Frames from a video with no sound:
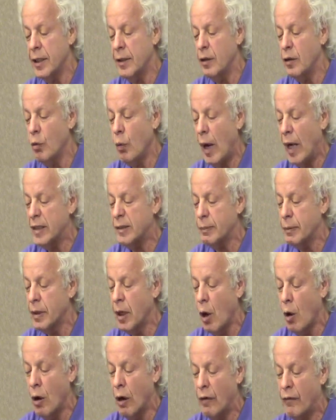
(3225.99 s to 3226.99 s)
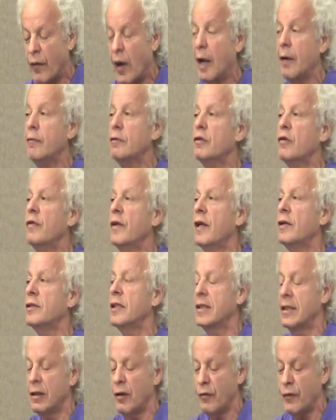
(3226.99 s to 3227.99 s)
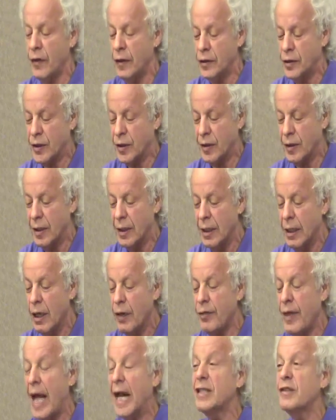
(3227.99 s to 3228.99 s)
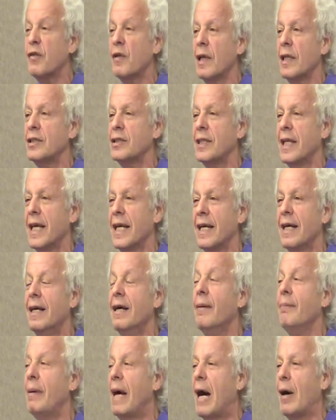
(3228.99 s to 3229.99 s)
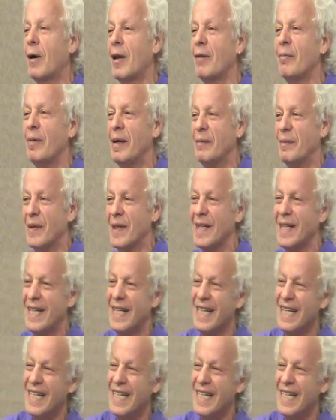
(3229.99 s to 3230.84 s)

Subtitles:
the way it's been going for hundreds of years into the future. Thanks for listening. Power to the people.